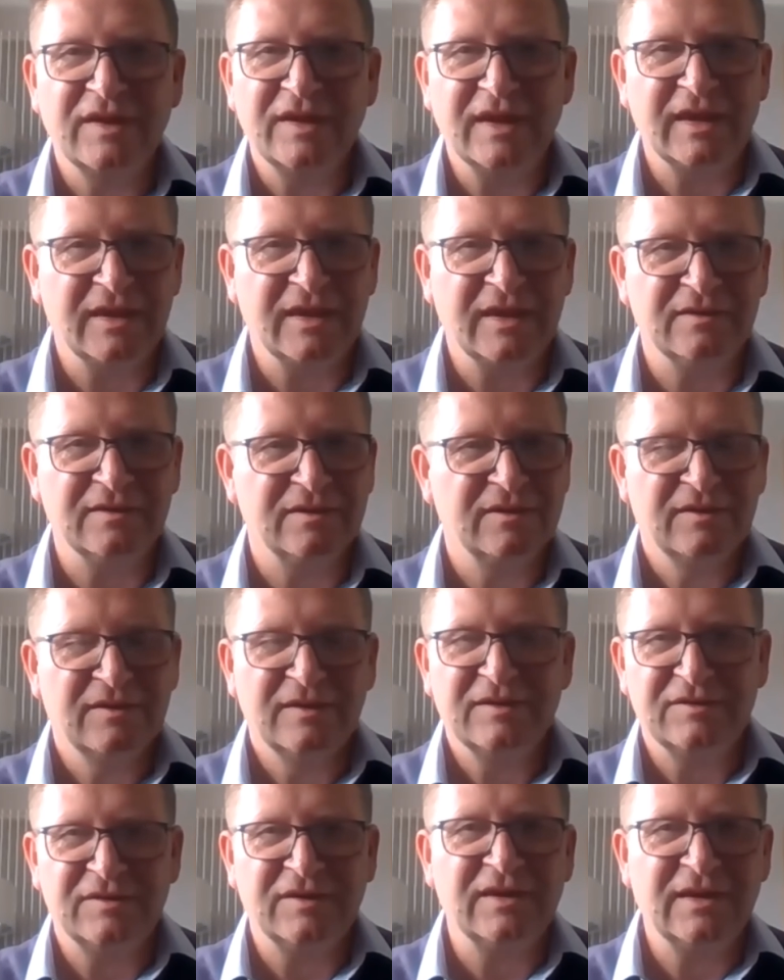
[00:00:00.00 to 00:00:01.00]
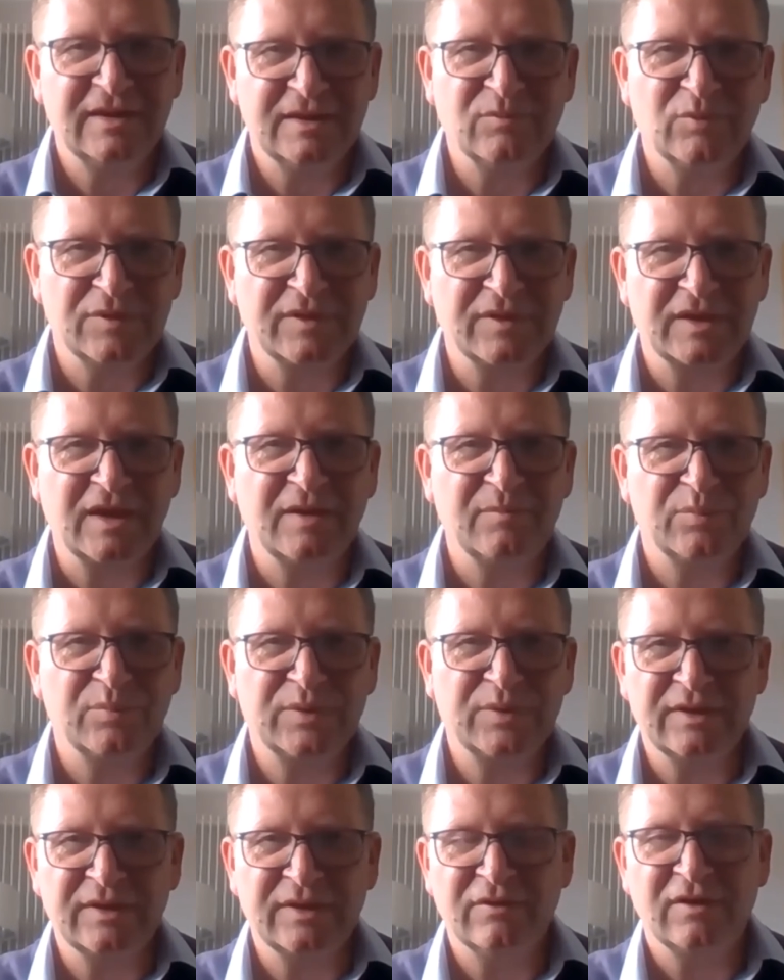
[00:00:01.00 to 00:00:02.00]
in dealing with a
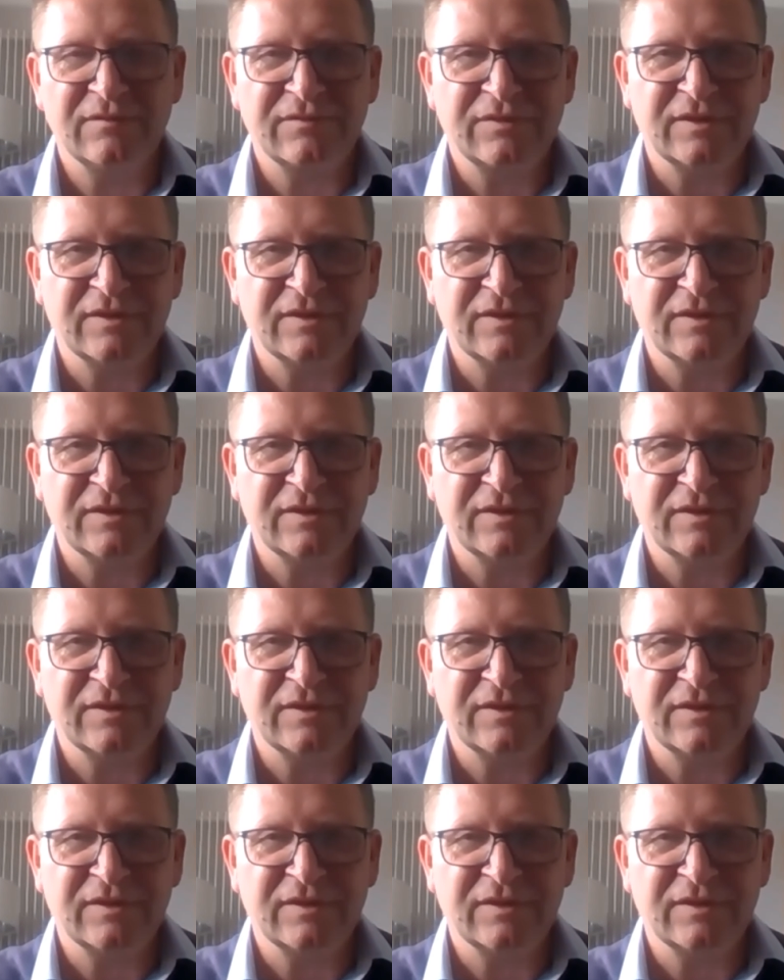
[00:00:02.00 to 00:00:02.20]
company rather